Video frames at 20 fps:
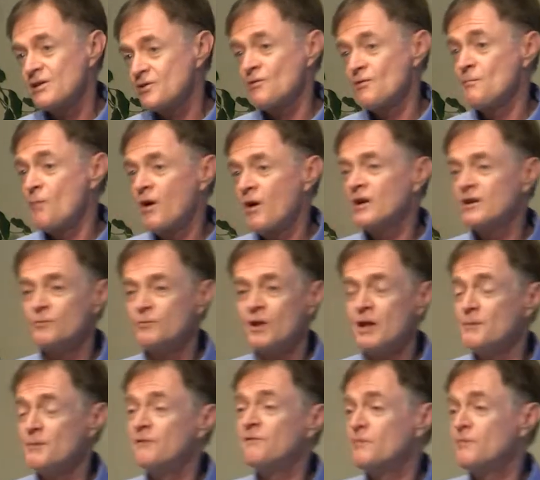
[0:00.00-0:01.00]
remarkable.
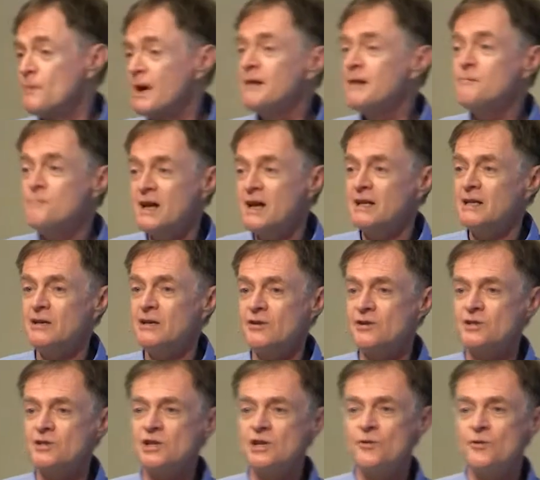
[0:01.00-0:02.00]
I mean, for many, many
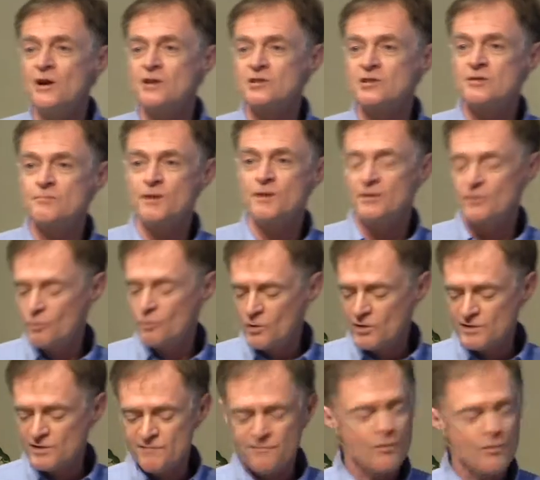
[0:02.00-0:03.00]
years, the U.S. has been the
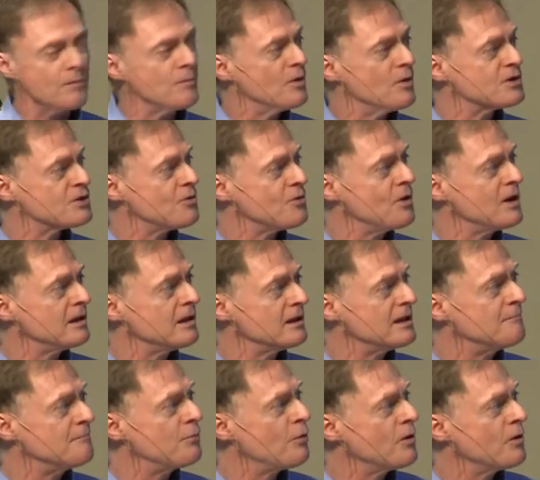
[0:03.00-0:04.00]
world's foremost oil
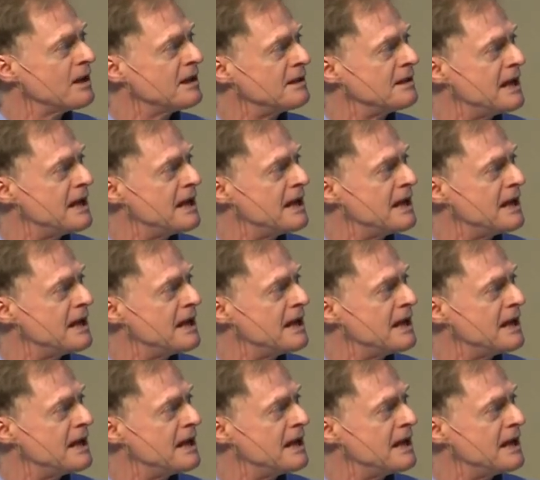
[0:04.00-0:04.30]
importing